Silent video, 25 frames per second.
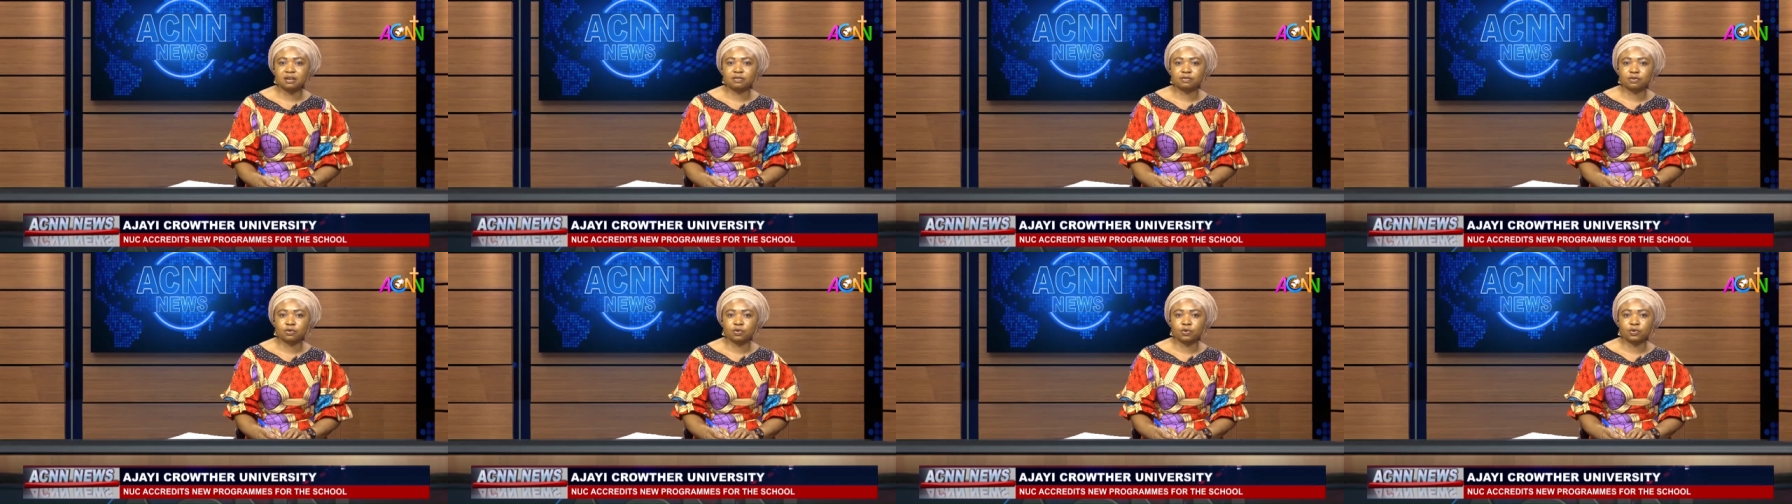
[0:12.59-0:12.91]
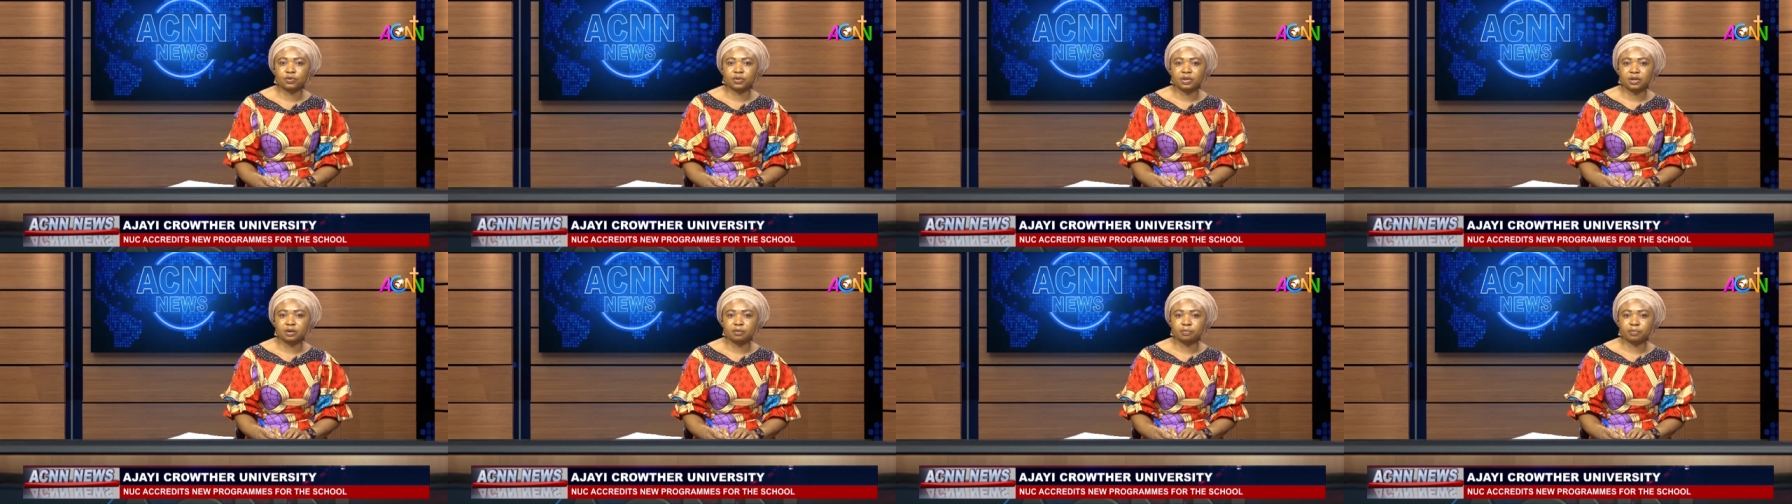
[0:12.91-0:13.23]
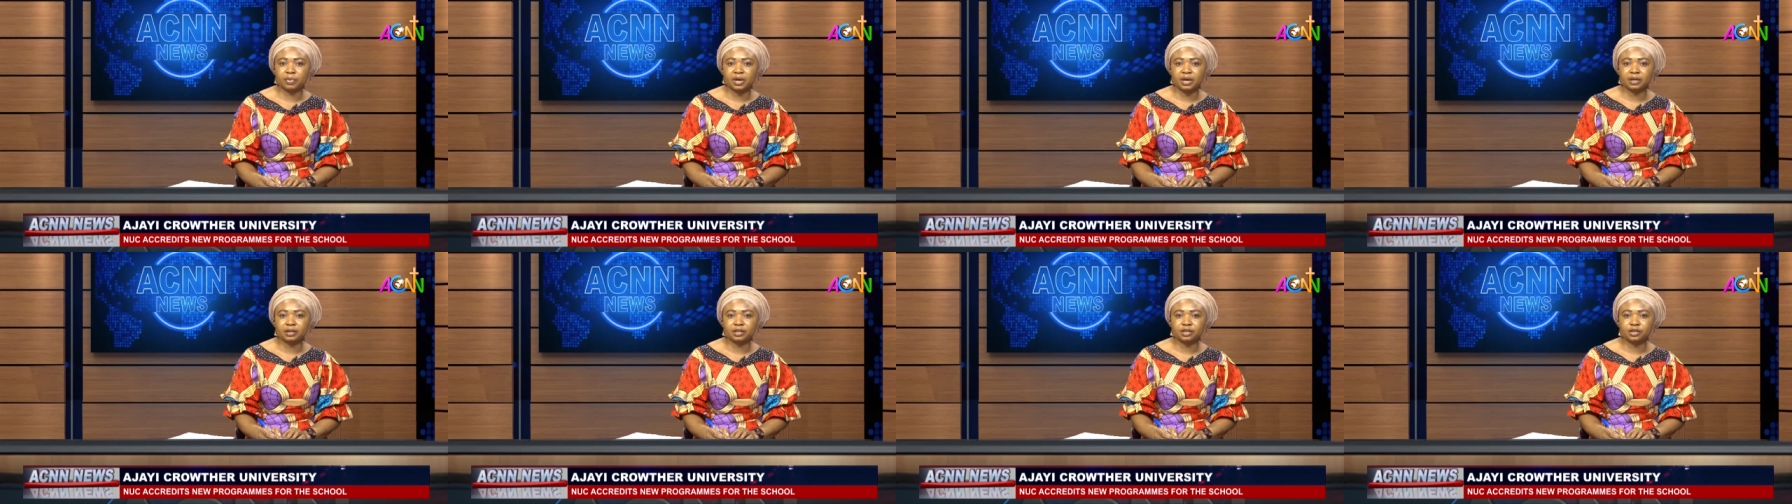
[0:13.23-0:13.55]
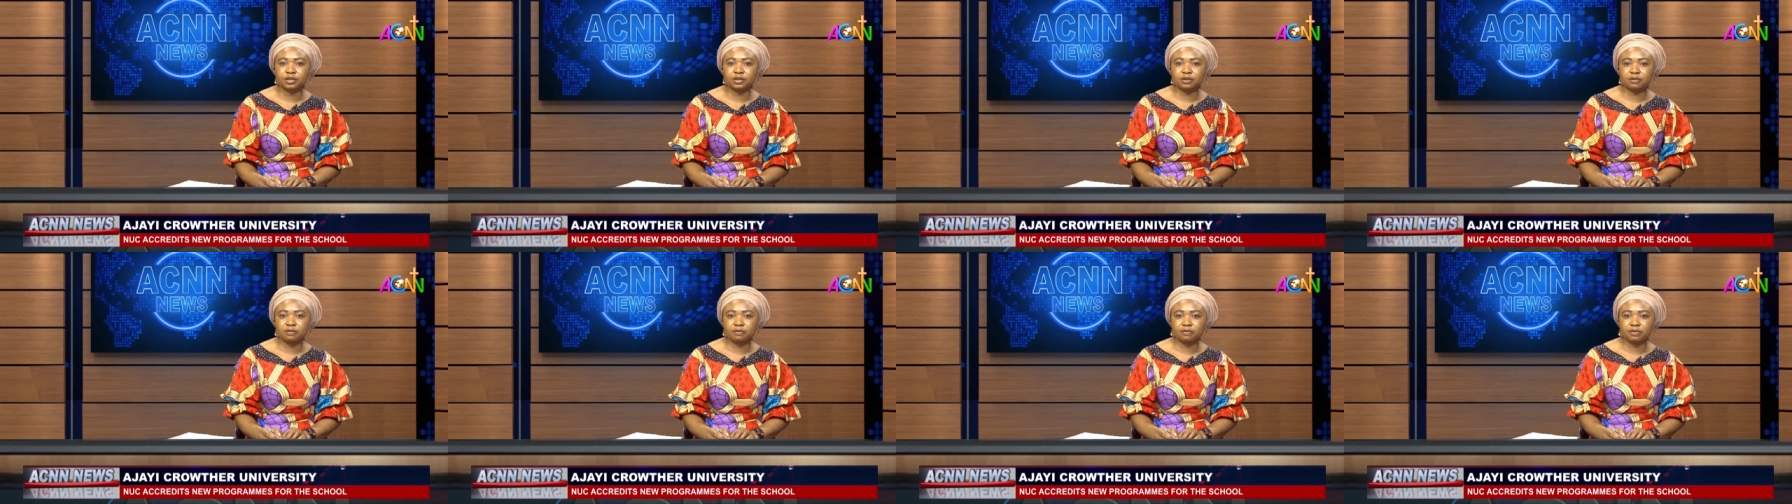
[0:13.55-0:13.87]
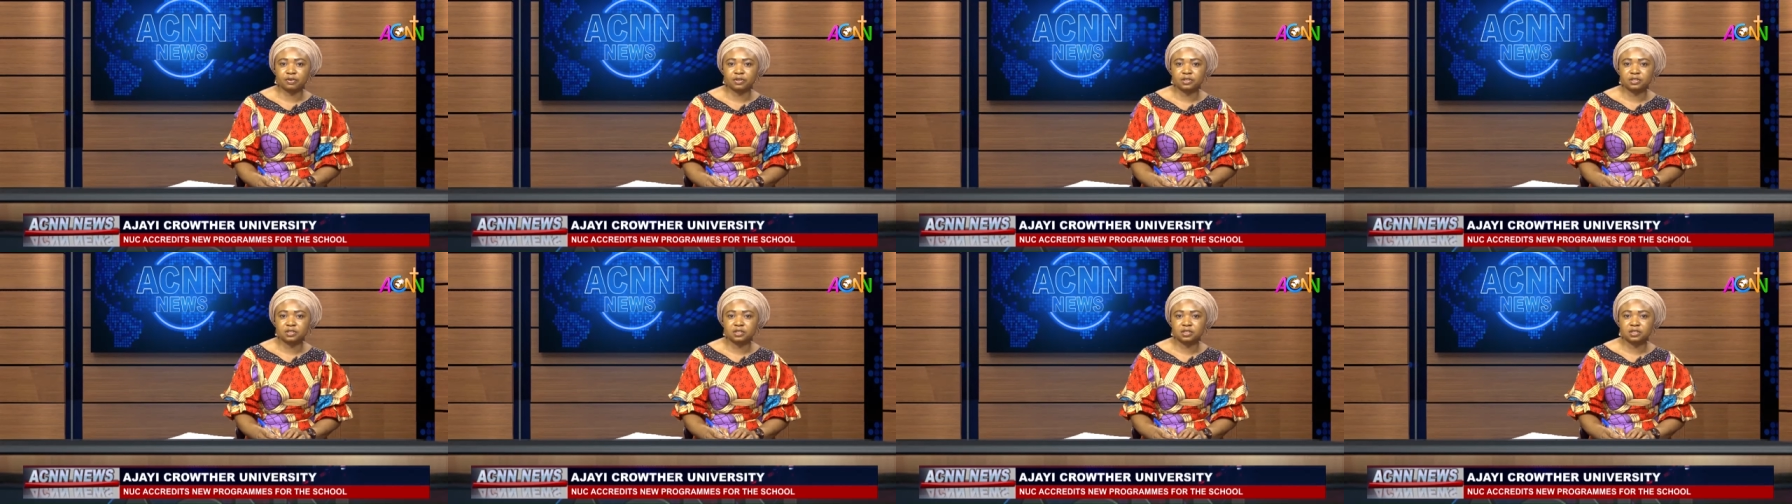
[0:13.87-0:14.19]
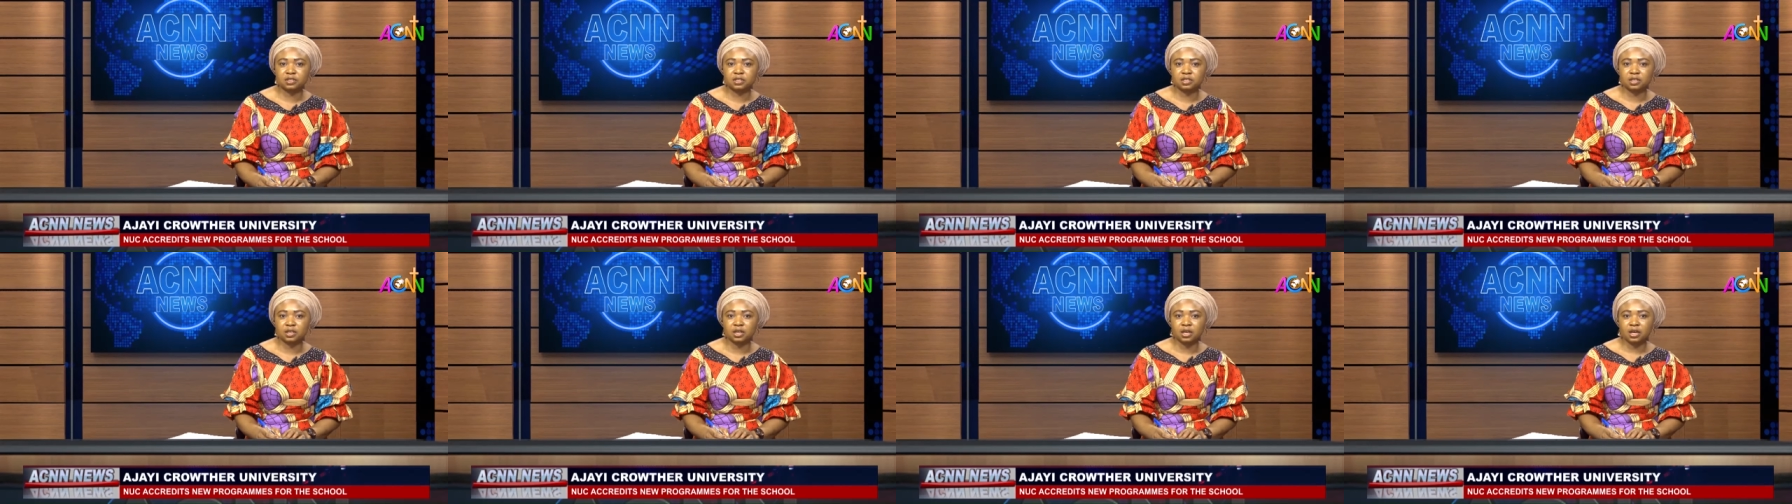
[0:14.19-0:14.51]
forwarded by the
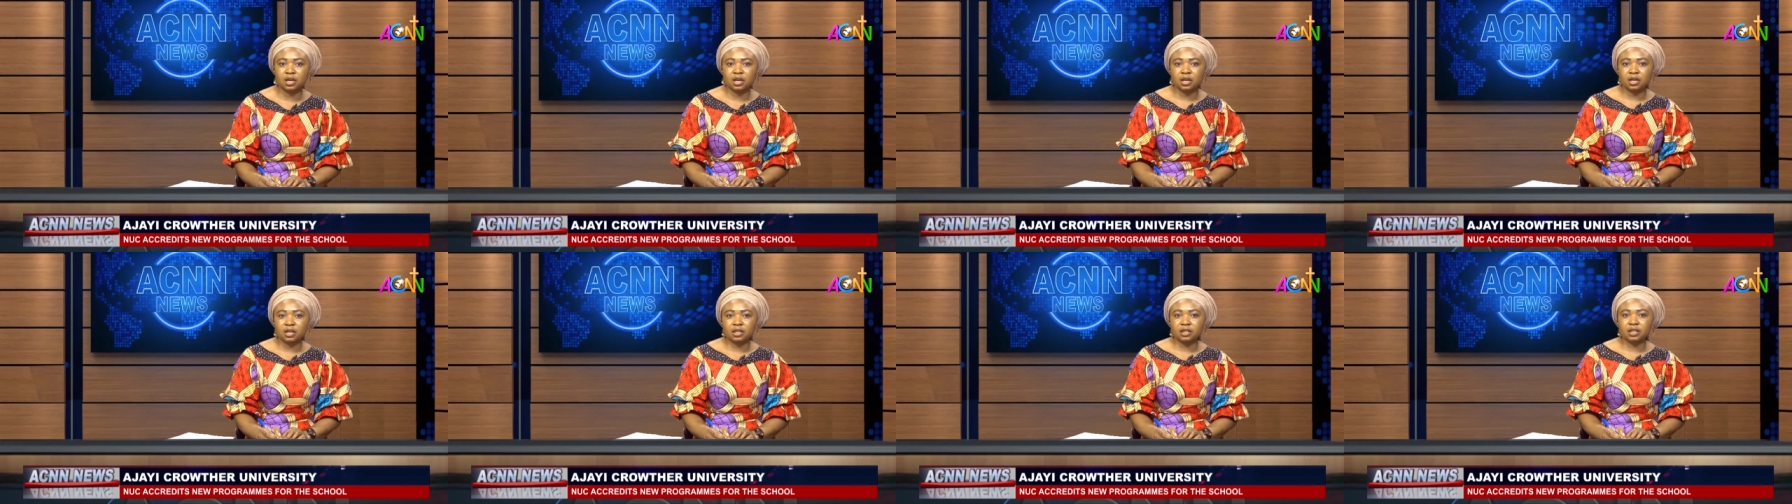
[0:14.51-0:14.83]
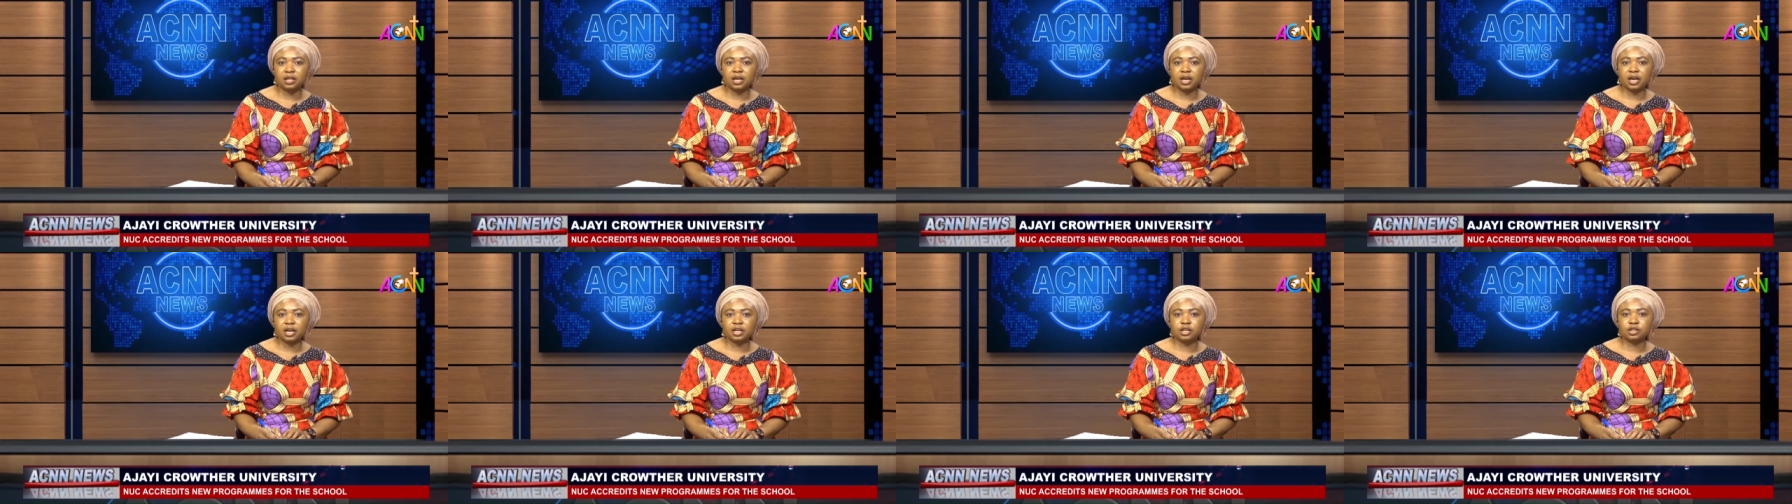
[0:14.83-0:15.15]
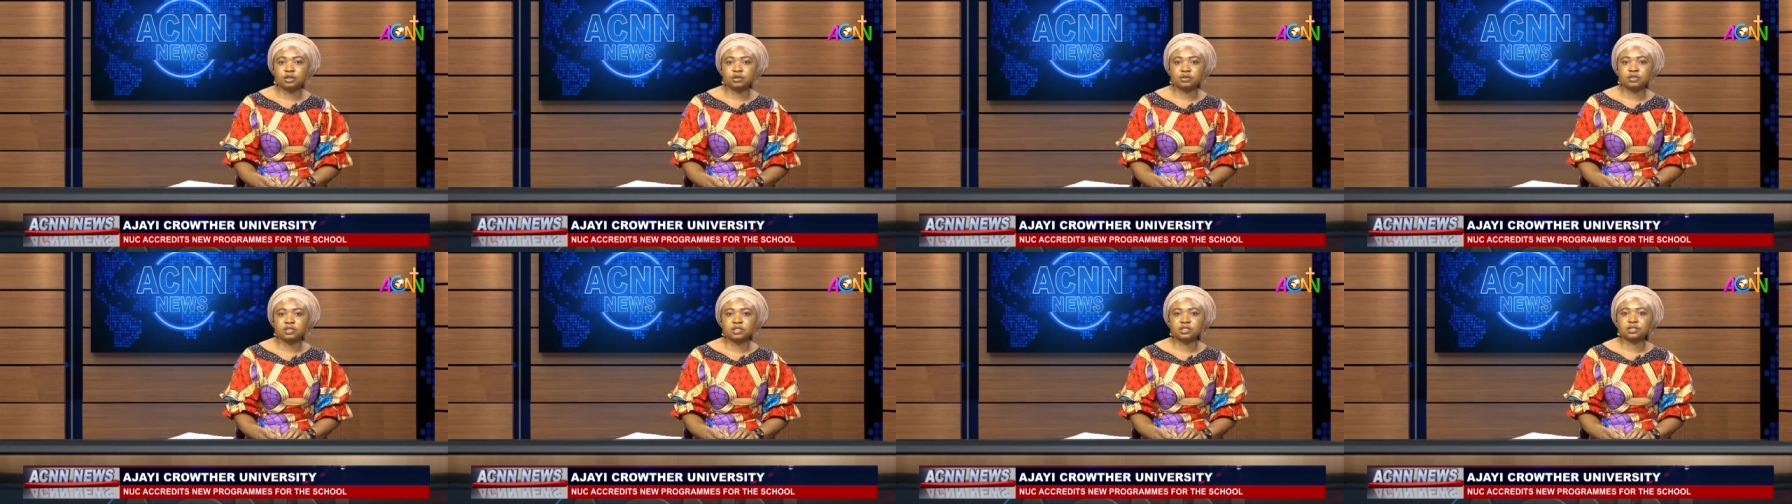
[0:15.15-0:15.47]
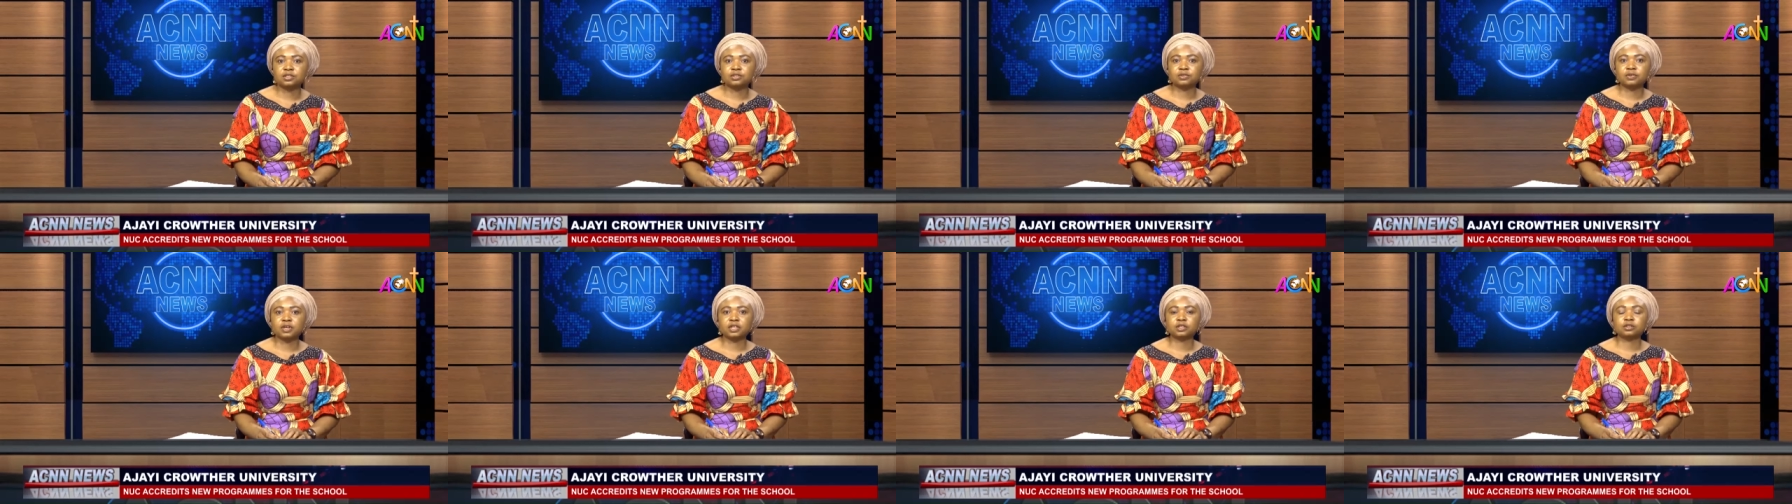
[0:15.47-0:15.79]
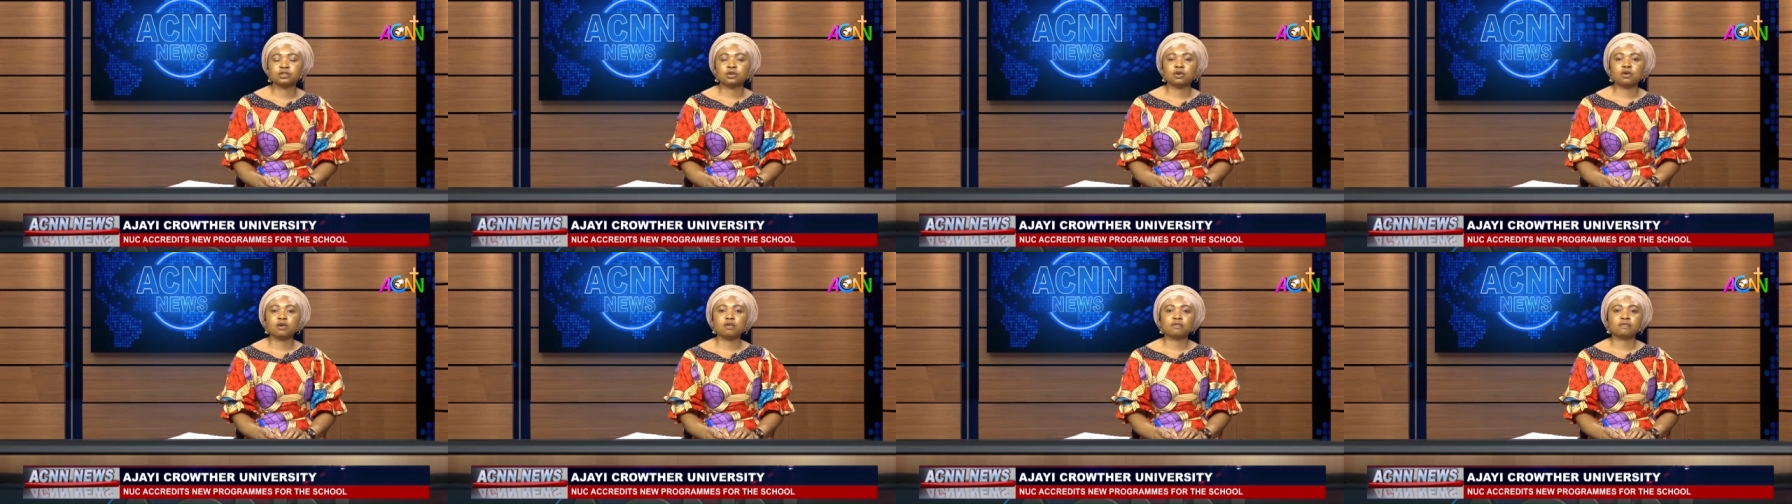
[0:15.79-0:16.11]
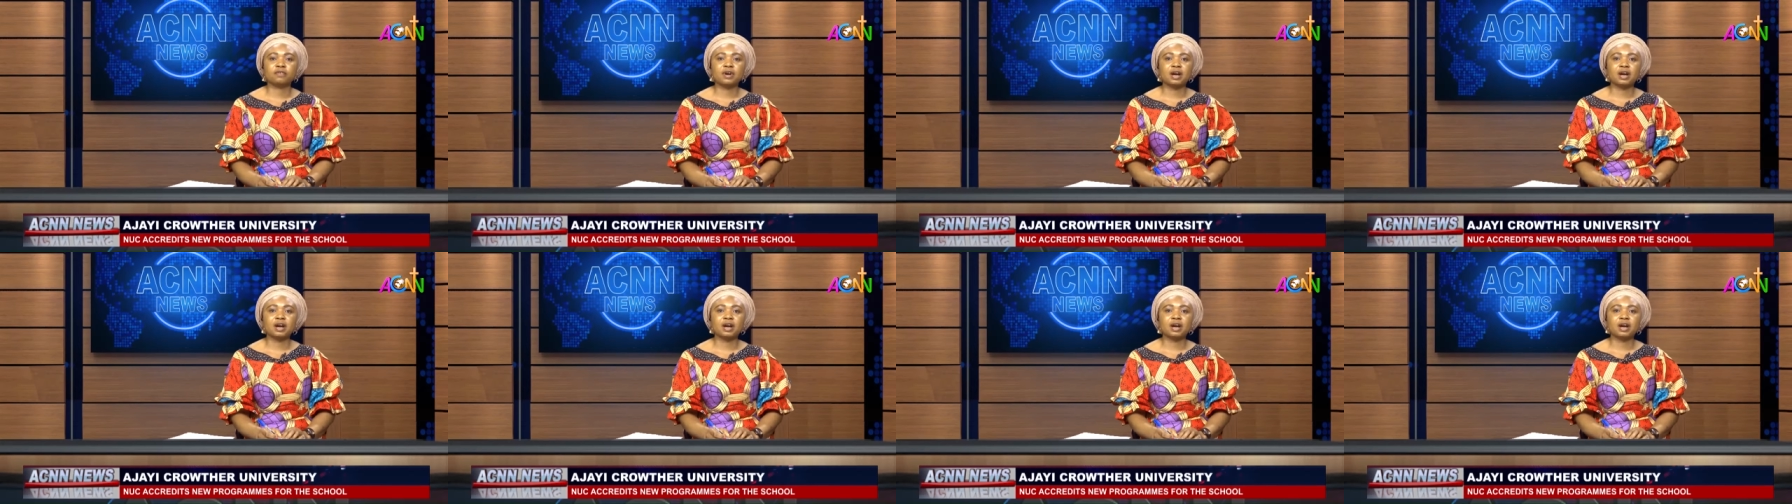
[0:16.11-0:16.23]
university, the NUC Director of